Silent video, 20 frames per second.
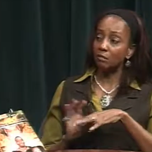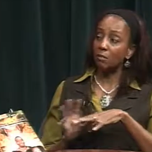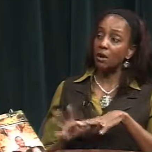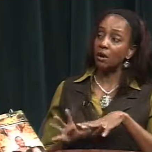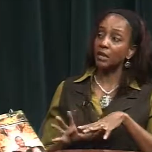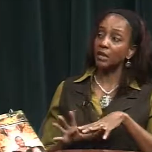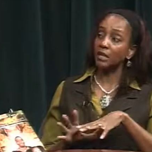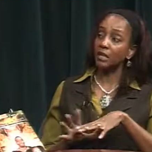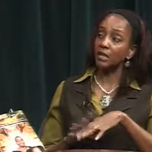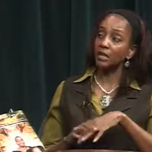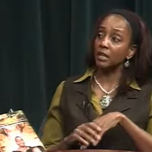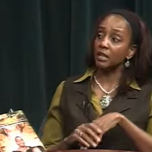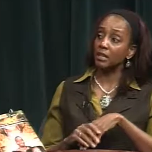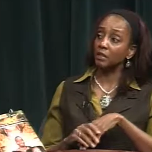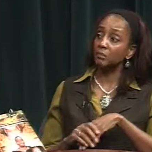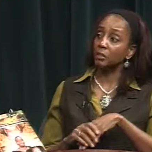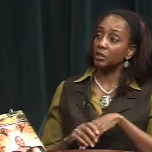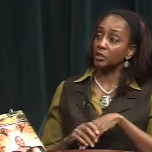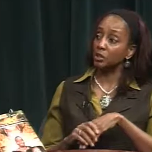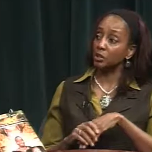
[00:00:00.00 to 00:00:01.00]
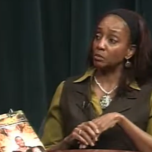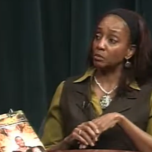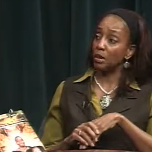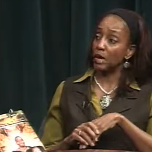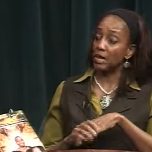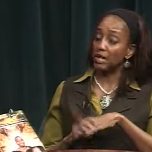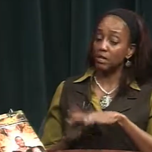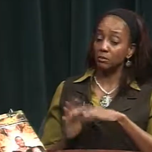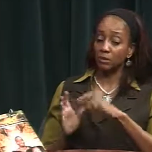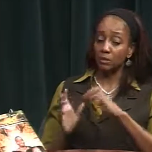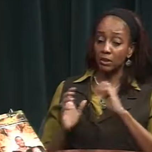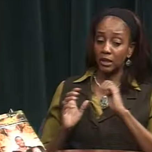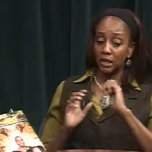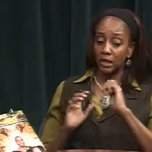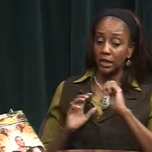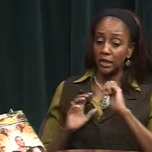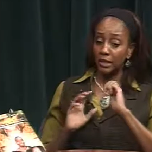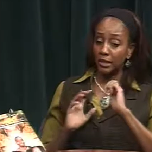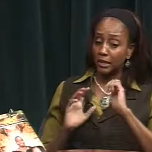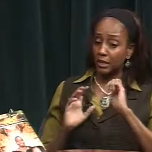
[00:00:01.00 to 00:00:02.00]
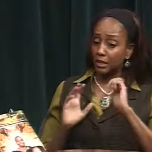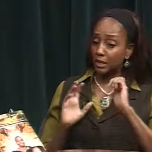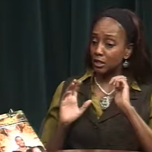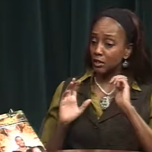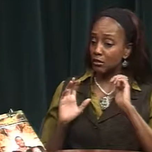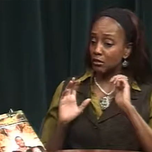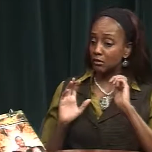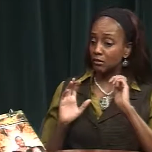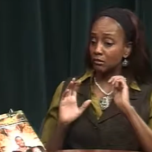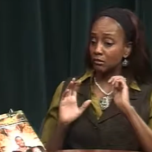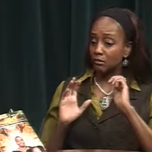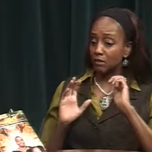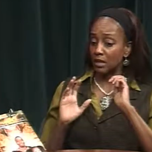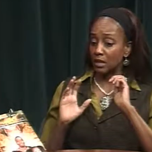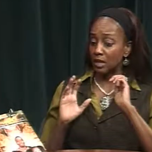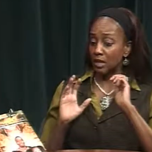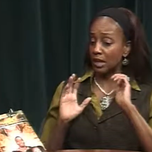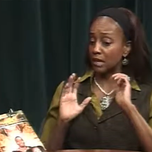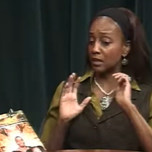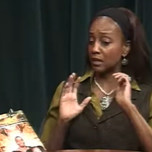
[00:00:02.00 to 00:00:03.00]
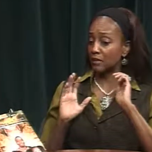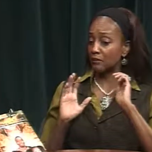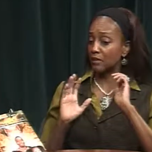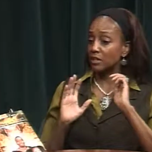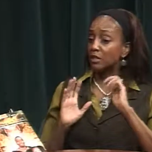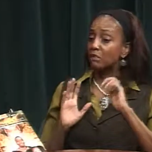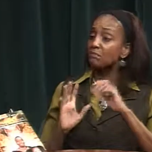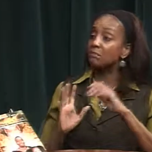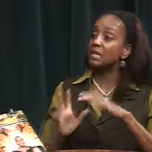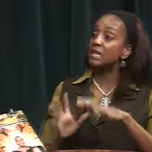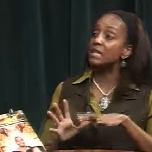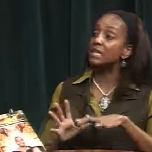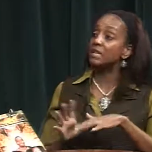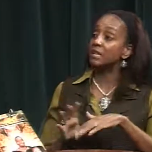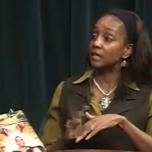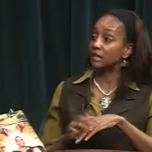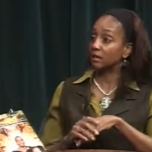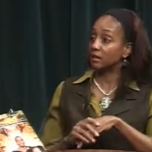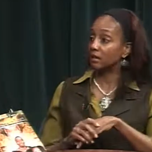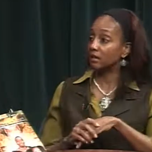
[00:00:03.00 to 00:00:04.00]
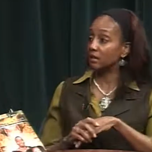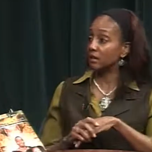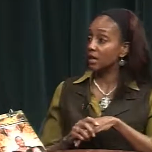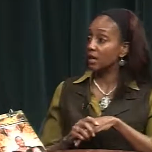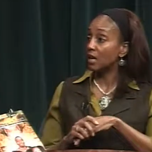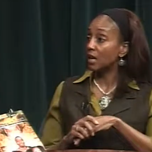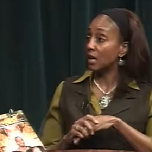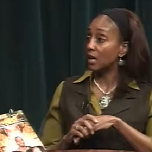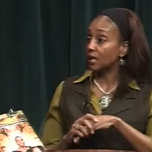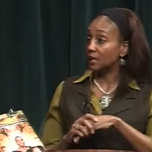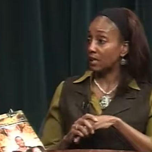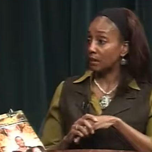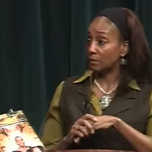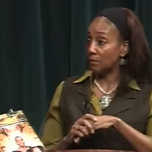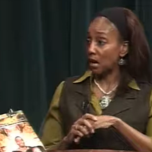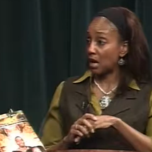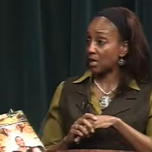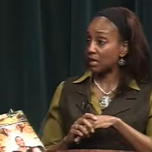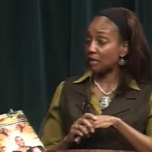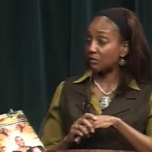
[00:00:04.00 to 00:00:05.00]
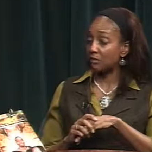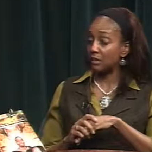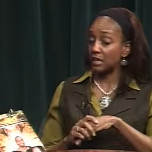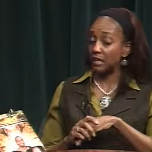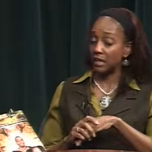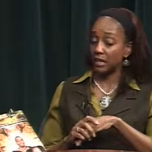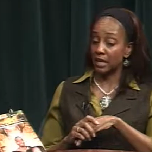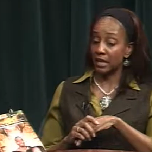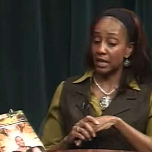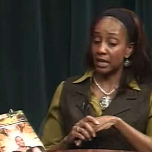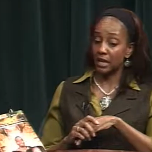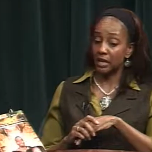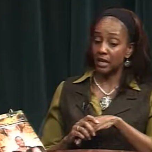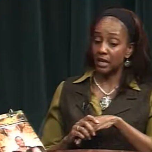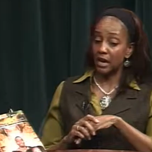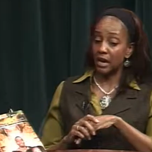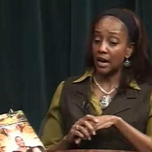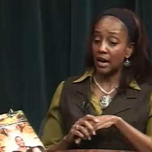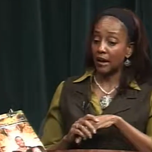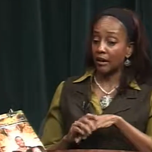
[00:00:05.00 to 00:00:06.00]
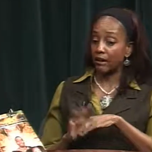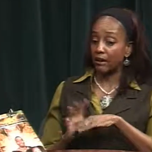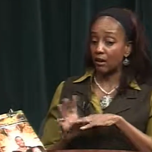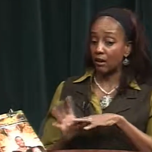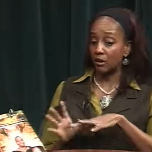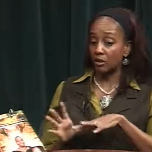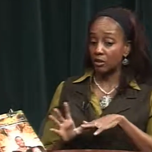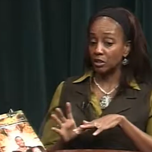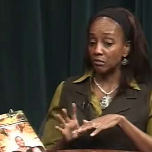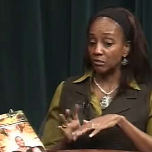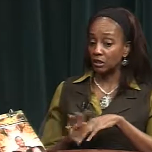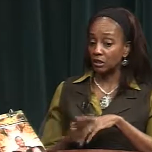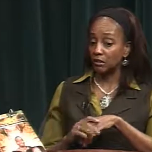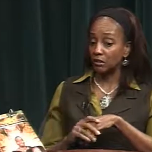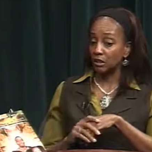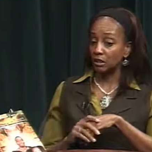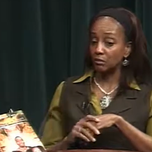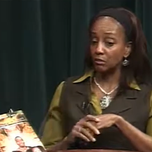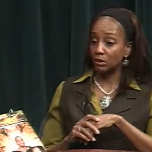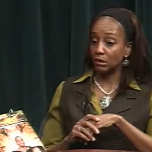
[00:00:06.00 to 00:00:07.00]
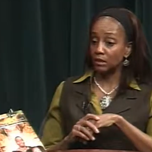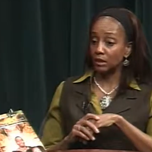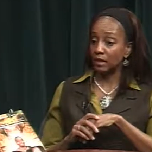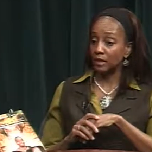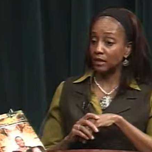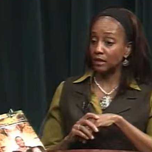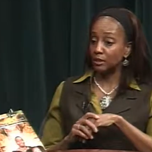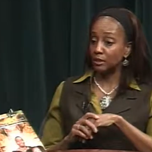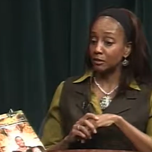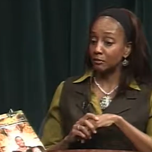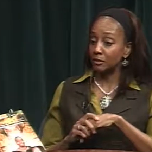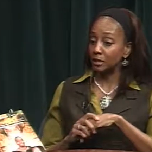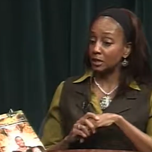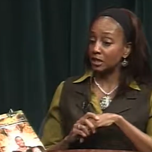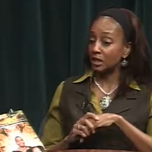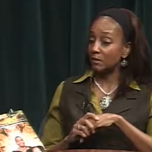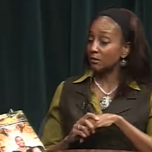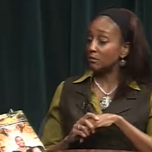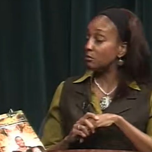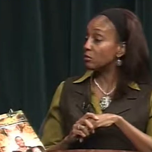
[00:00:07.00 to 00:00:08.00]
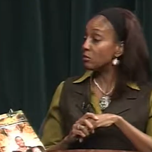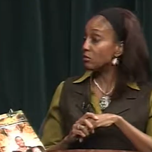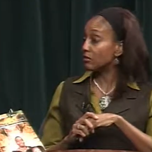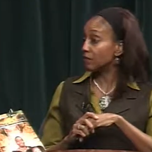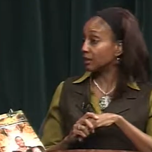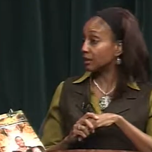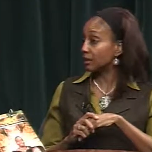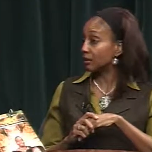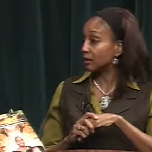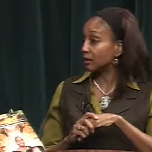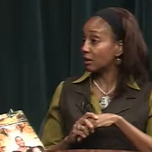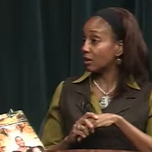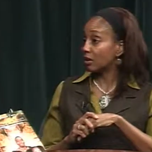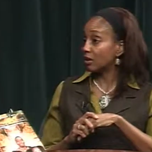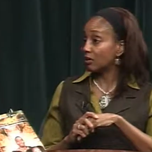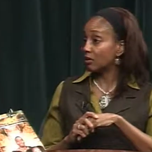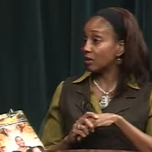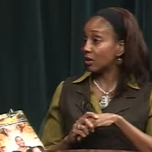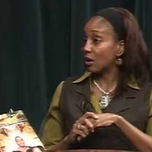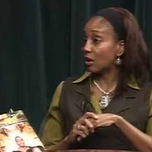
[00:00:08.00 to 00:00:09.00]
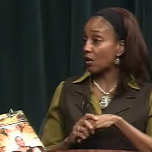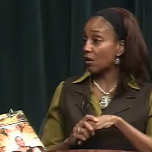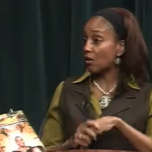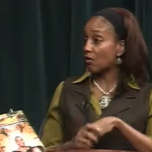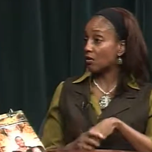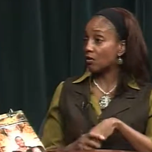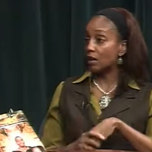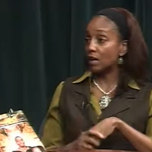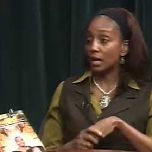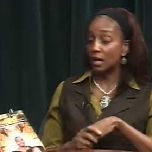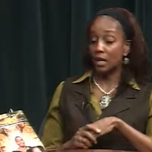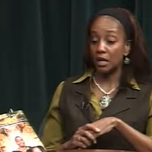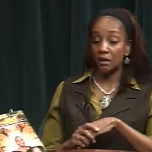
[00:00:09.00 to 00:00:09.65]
market it as much as possible, get it into the hands of as many kids as I possibly can. I ultimately would like it to become a movie. So